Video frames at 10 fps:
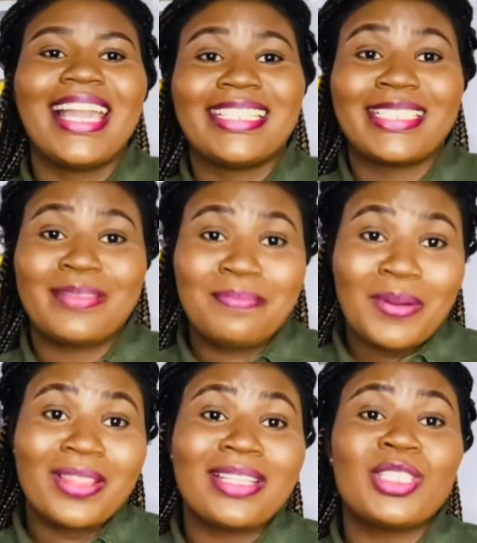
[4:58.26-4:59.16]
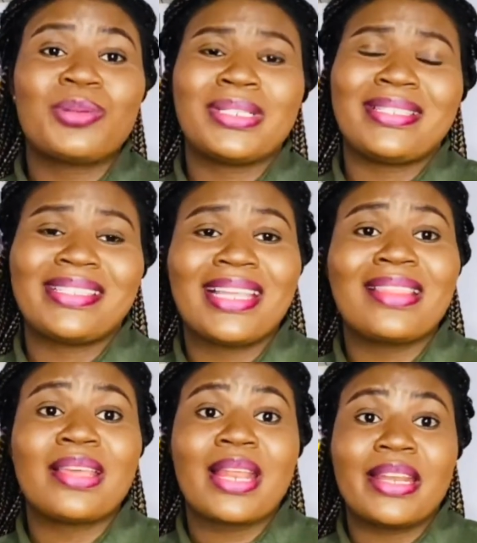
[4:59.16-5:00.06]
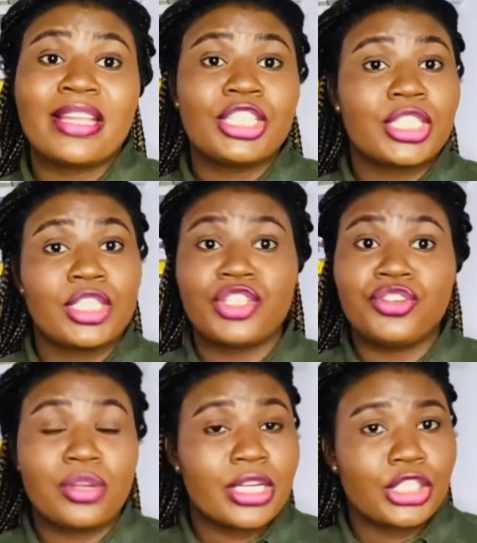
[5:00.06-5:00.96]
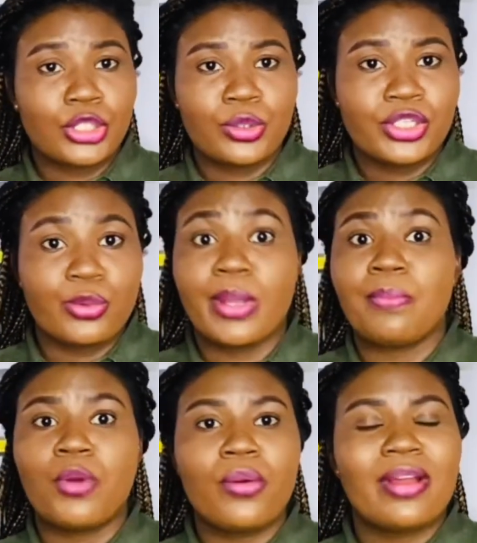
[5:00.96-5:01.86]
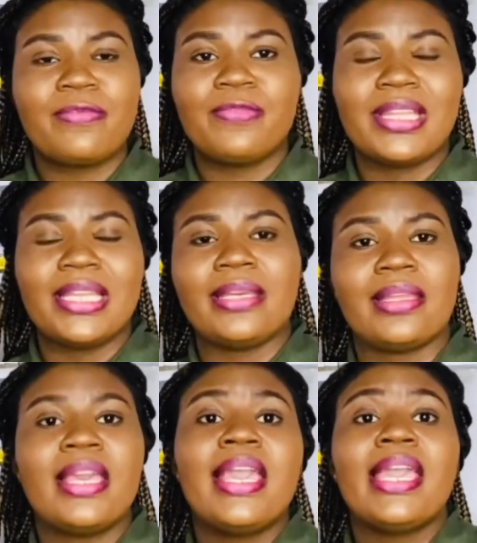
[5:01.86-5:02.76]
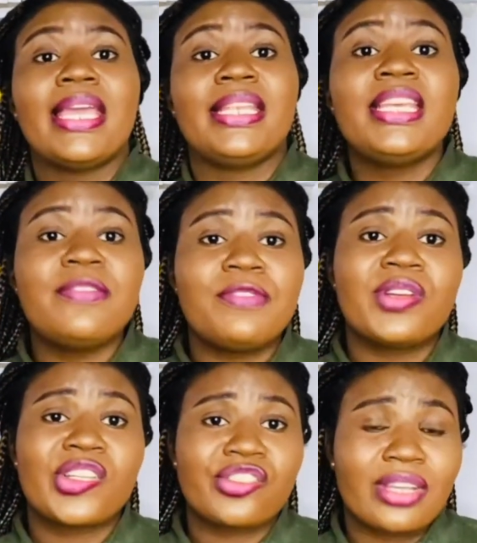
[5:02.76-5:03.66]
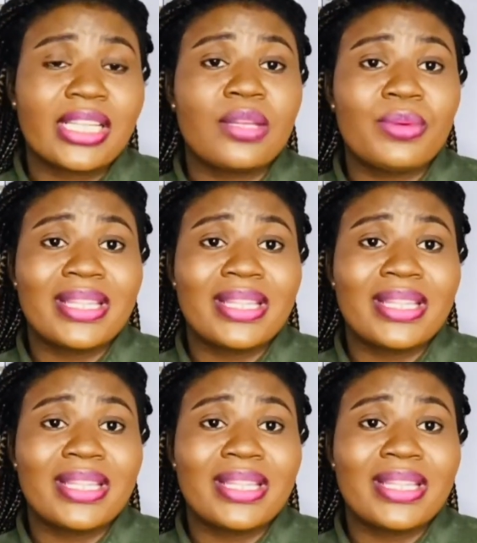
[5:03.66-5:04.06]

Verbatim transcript: It is important to understand that addiction is not a choice or a moral feeling. An individual struggling with